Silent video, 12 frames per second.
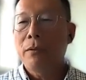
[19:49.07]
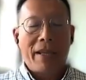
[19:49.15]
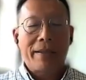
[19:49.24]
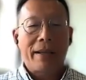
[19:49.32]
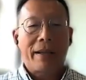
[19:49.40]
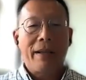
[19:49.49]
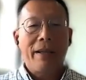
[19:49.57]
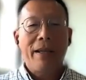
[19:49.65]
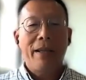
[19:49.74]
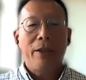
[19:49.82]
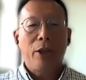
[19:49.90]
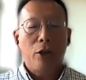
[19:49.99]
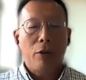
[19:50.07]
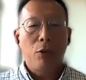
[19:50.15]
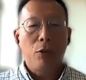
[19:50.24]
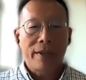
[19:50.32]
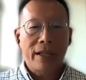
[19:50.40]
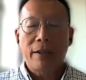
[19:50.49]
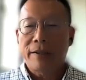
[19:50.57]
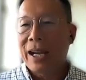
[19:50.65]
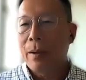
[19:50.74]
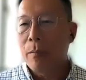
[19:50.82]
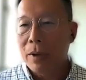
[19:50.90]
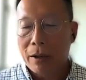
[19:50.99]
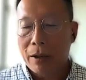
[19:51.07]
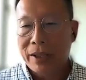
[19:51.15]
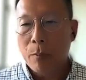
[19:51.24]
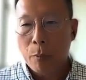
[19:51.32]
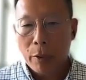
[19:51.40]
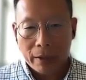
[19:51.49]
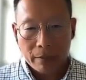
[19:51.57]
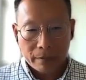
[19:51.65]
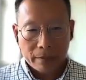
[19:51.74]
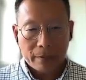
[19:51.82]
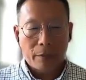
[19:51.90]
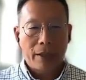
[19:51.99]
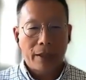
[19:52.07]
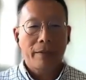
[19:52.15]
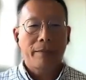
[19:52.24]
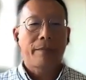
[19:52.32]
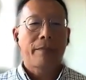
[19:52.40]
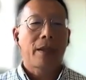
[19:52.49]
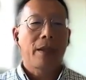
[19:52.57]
Basically, you know, using the time our time well, right? Mm.